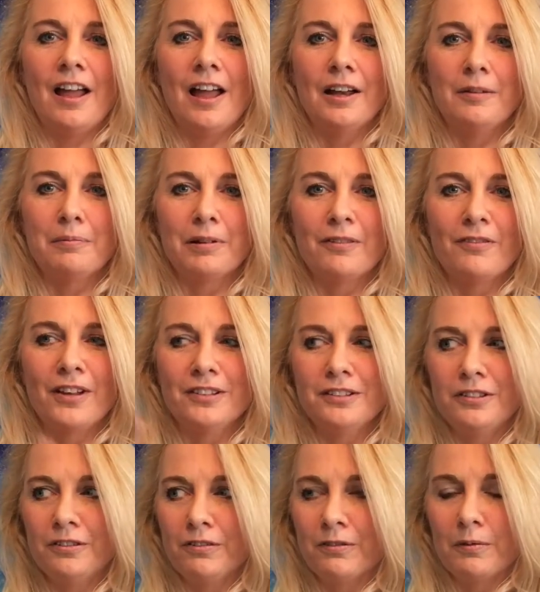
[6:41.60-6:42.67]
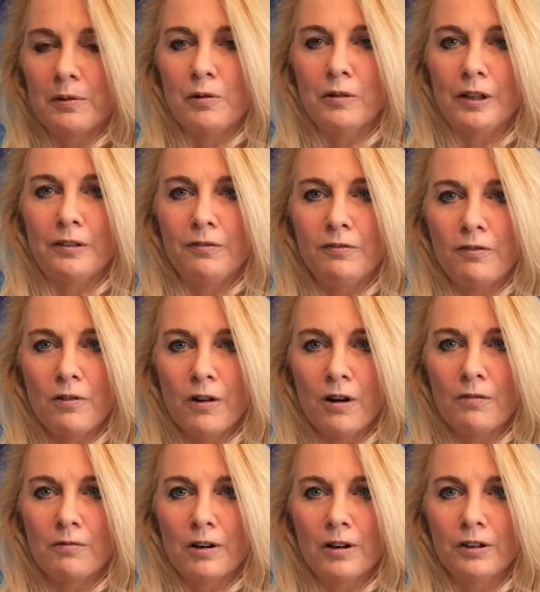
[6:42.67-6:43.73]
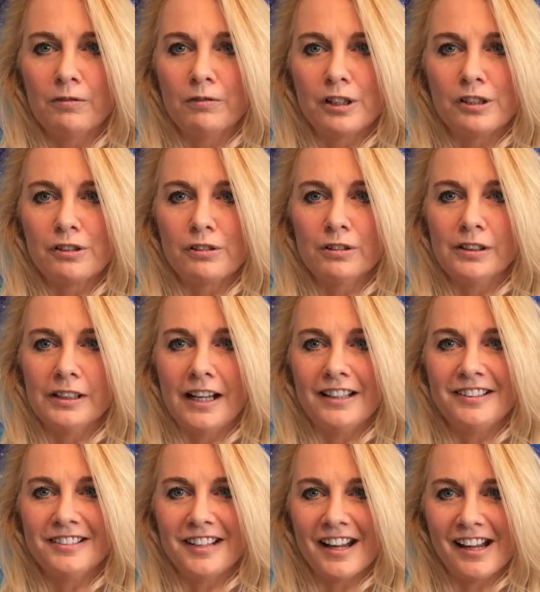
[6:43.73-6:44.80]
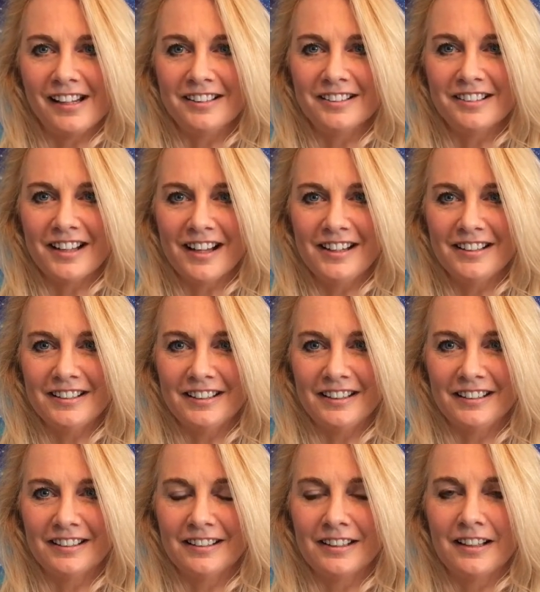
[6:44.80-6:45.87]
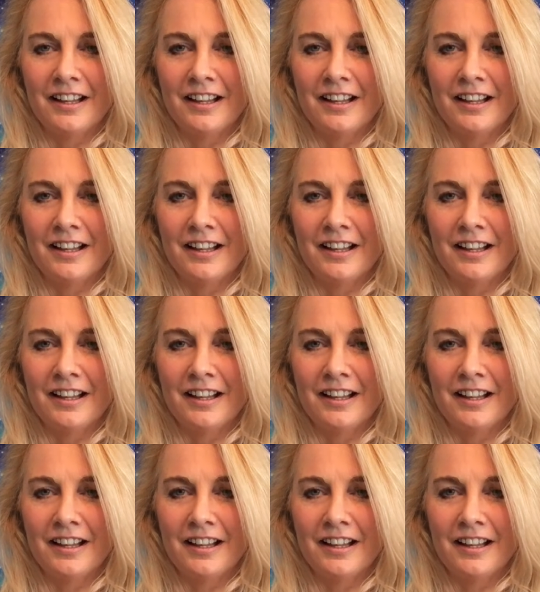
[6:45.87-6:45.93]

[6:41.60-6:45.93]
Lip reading: and it prevents you from going forward, which creates anxiety.